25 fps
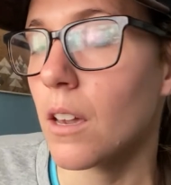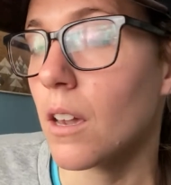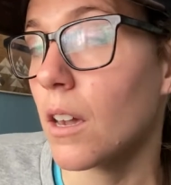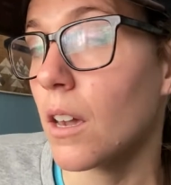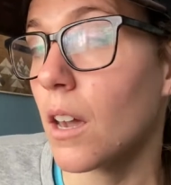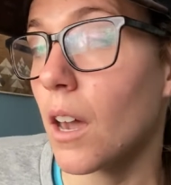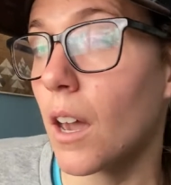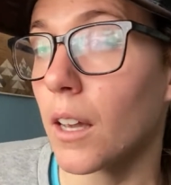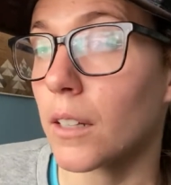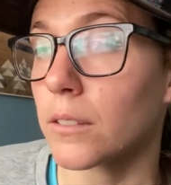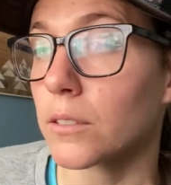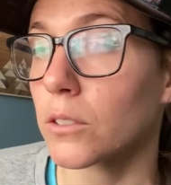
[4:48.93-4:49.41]

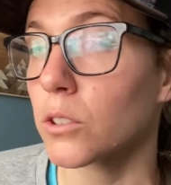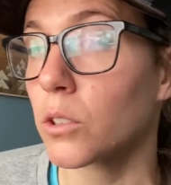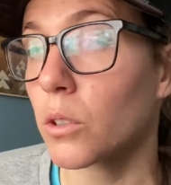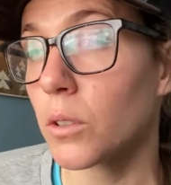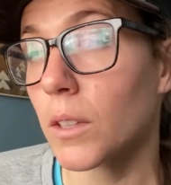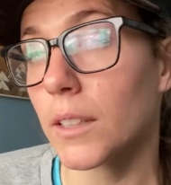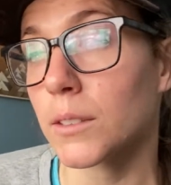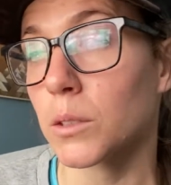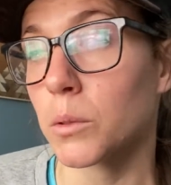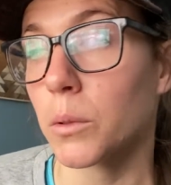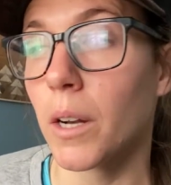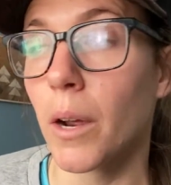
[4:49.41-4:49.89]
And so
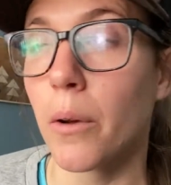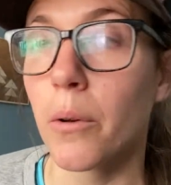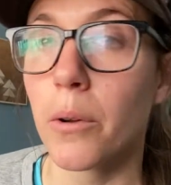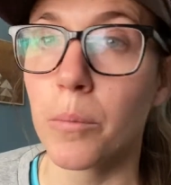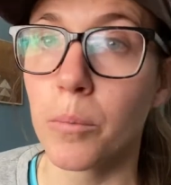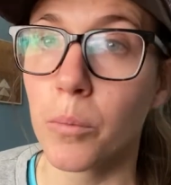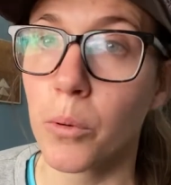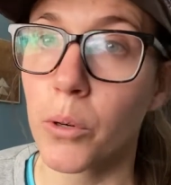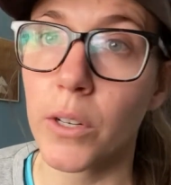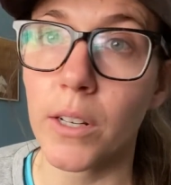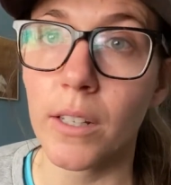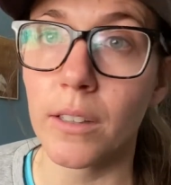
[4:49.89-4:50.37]
that's what I
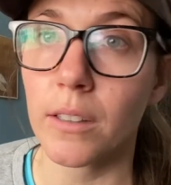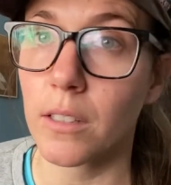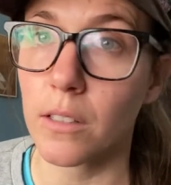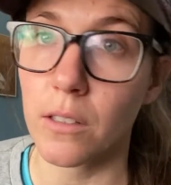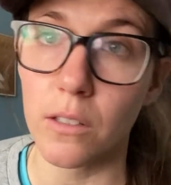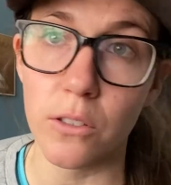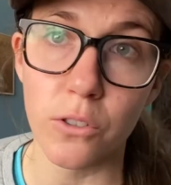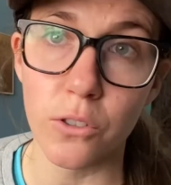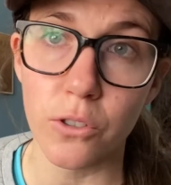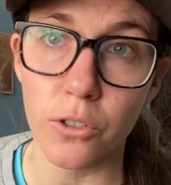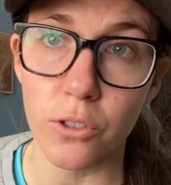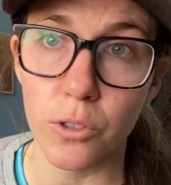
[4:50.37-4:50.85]
would put into
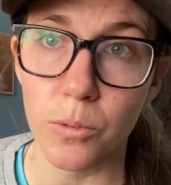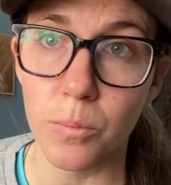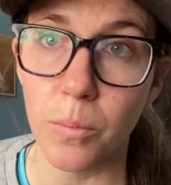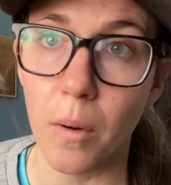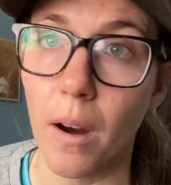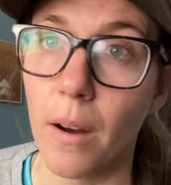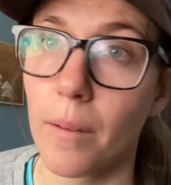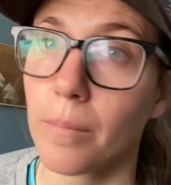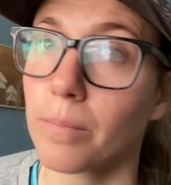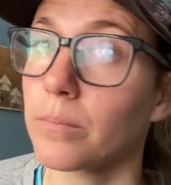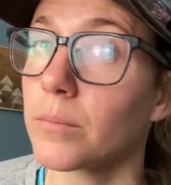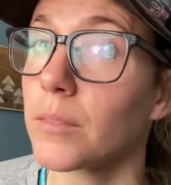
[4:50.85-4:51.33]
the search
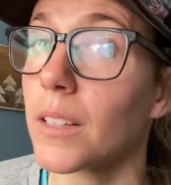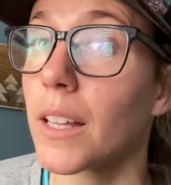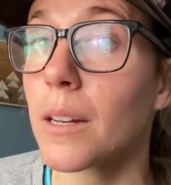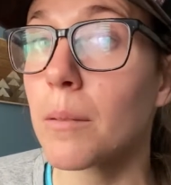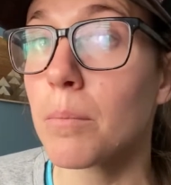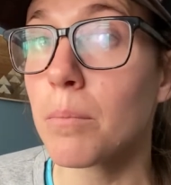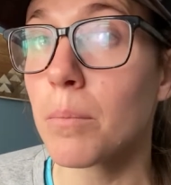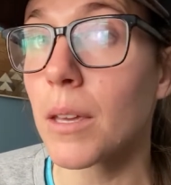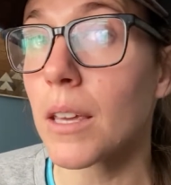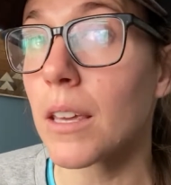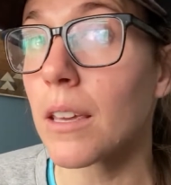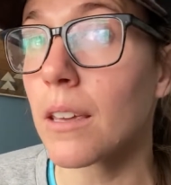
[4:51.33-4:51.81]
bar. "Let
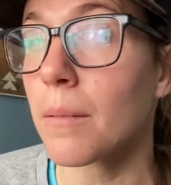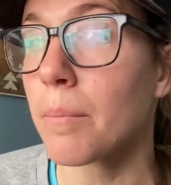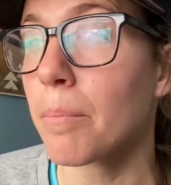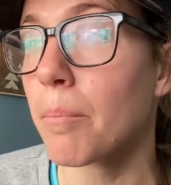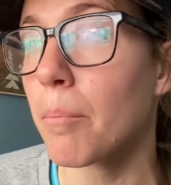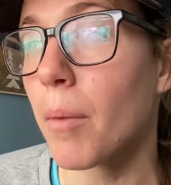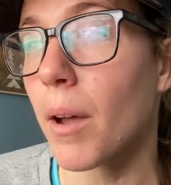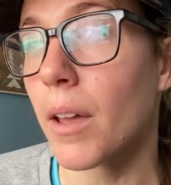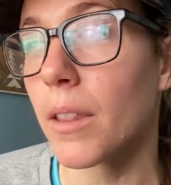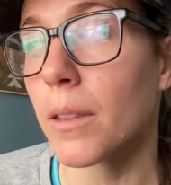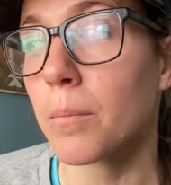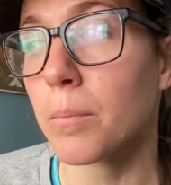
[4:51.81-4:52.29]
It Be"
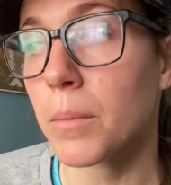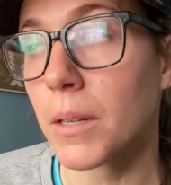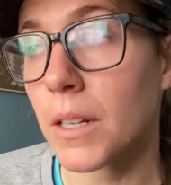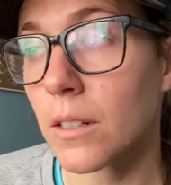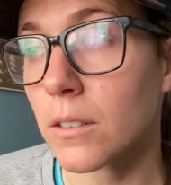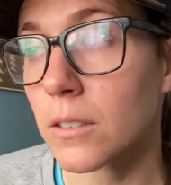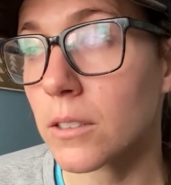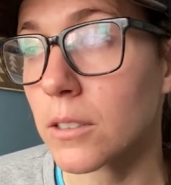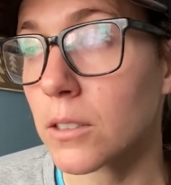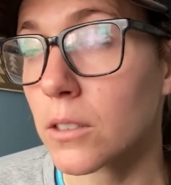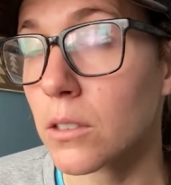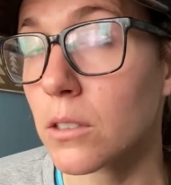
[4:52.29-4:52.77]
by the
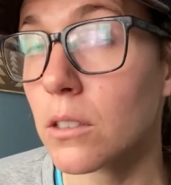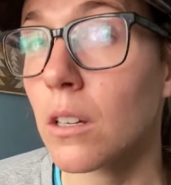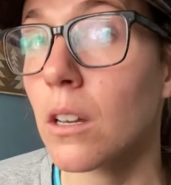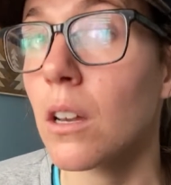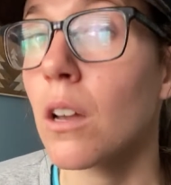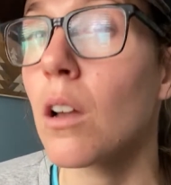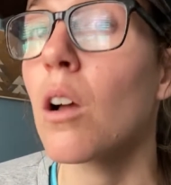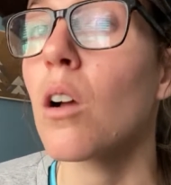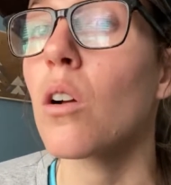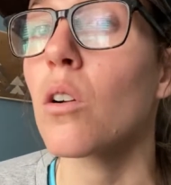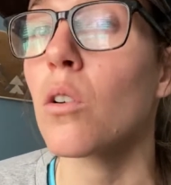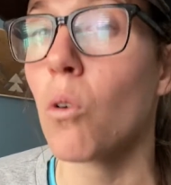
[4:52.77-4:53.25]
Beatles,
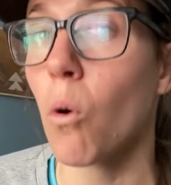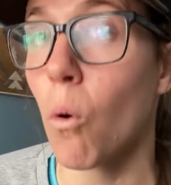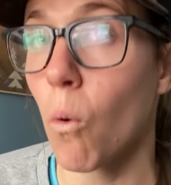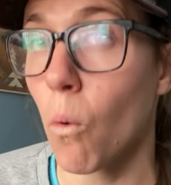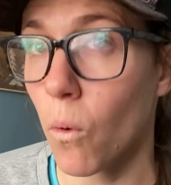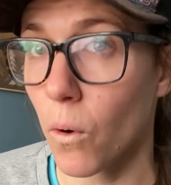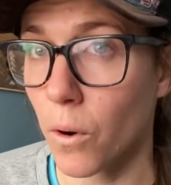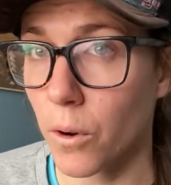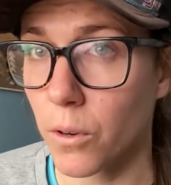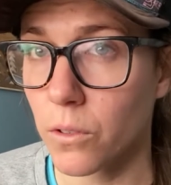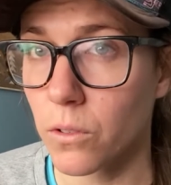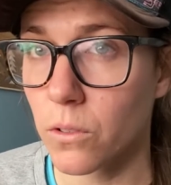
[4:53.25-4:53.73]

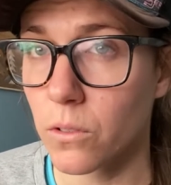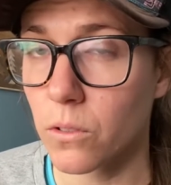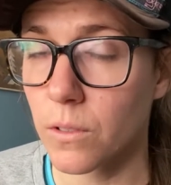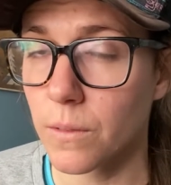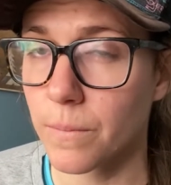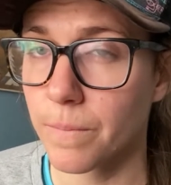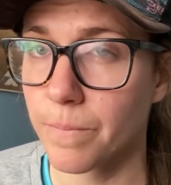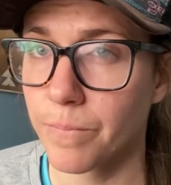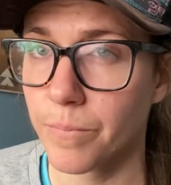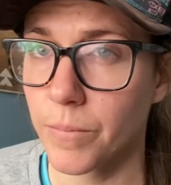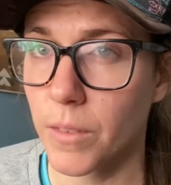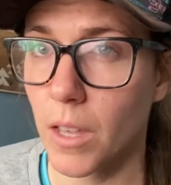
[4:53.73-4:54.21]
chords.